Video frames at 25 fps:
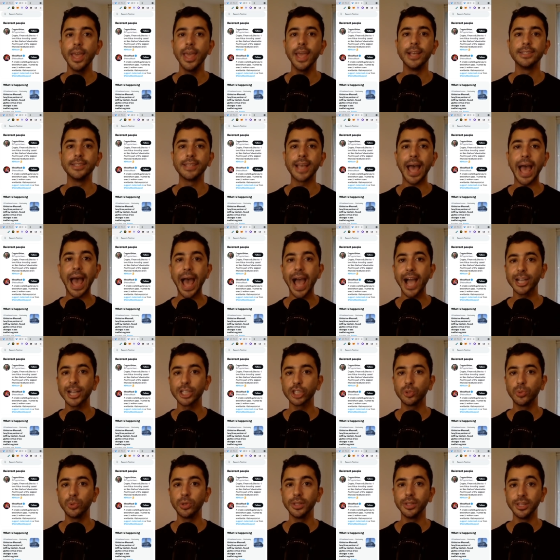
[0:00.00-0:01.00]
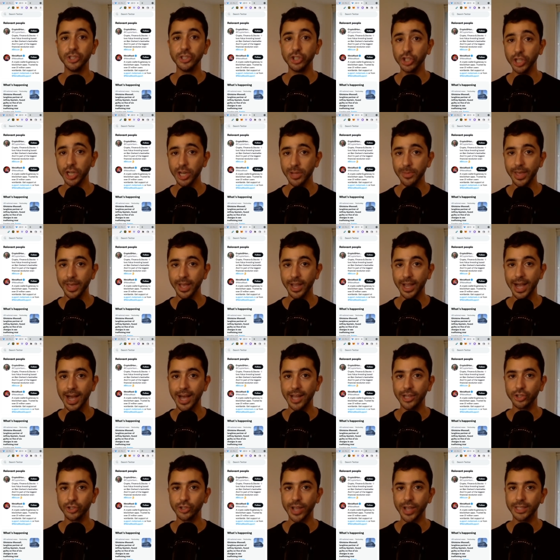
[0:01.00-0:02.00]
is actual legitimate
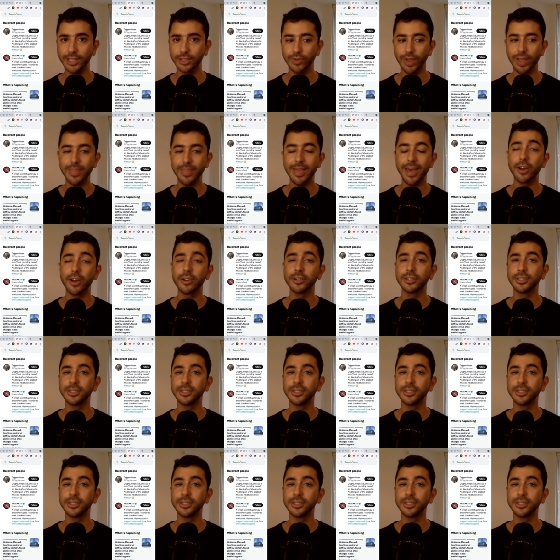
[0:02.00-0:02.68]
contracts, right, that are